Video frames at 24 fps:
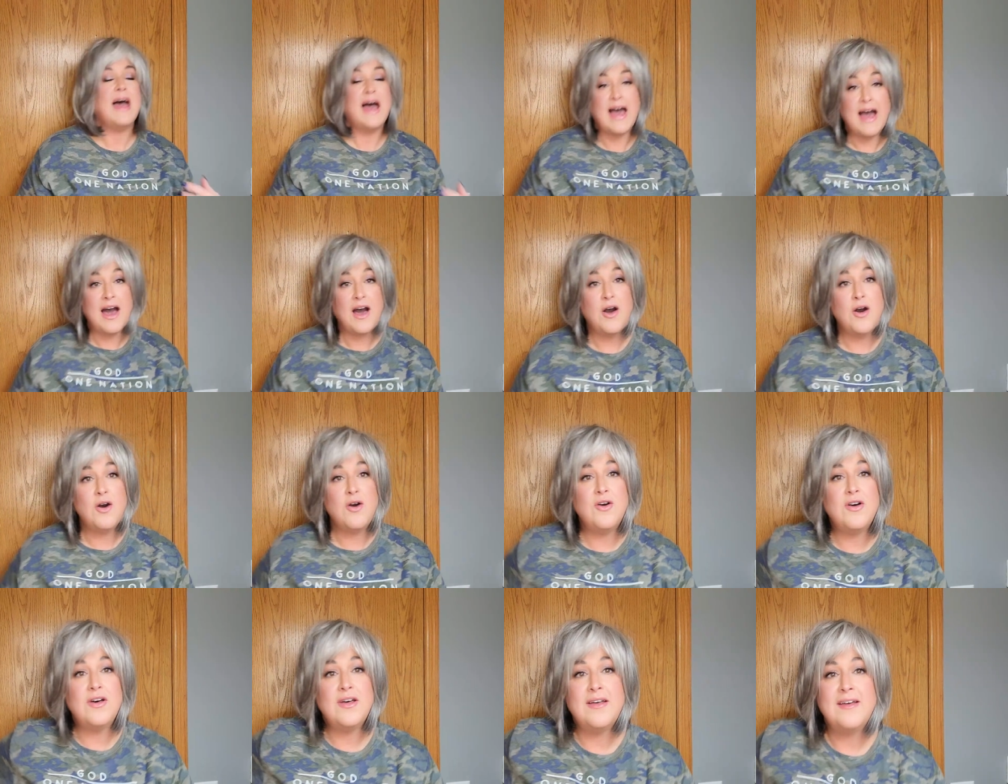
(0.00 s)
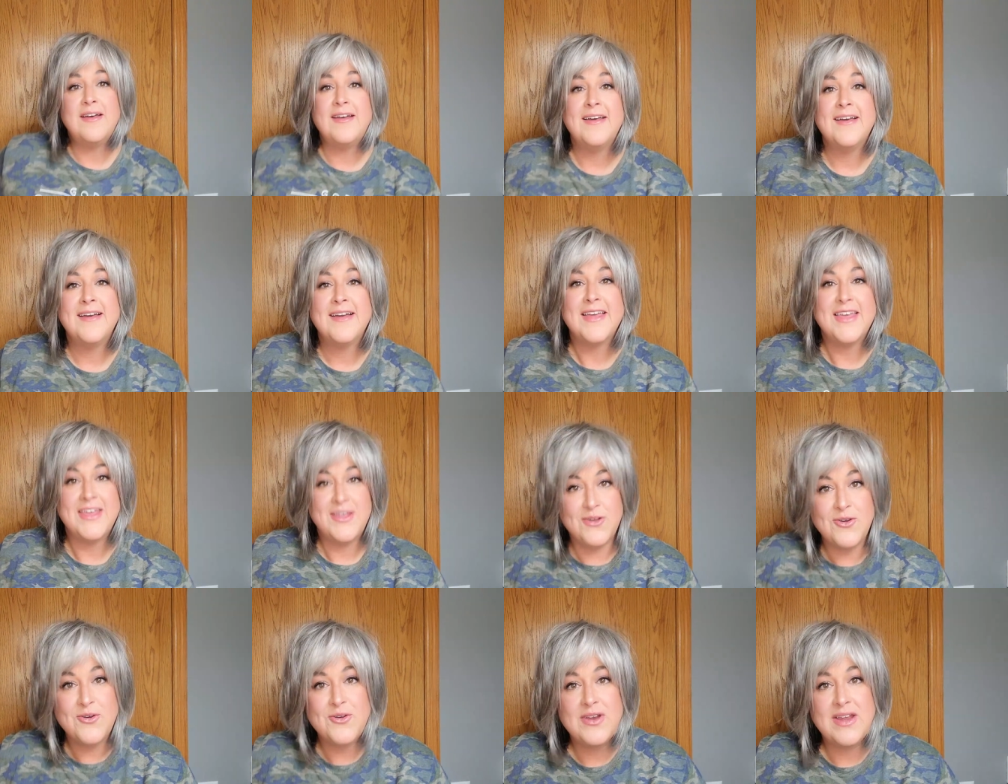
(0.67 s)
How
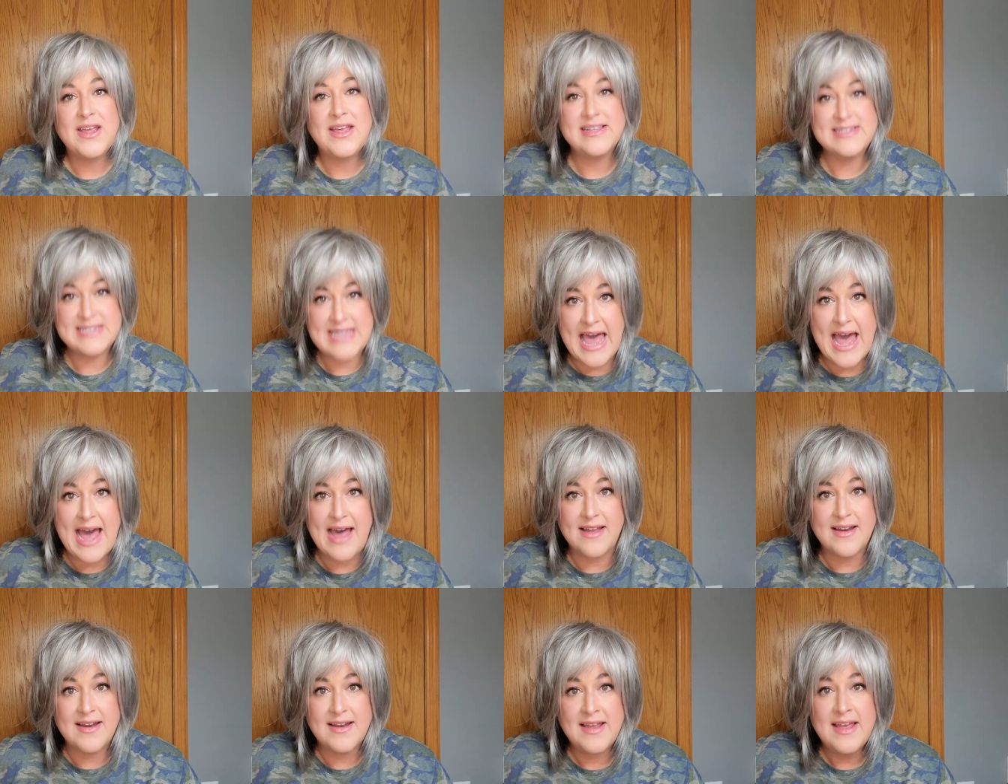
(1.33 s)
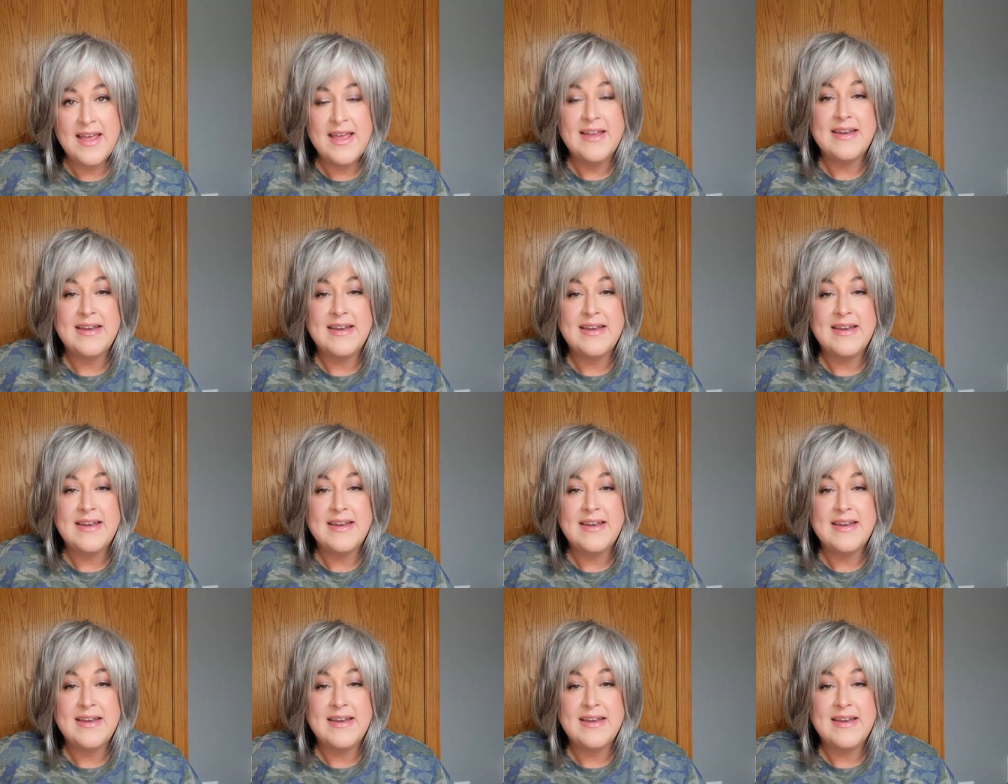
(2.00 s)
cute is that?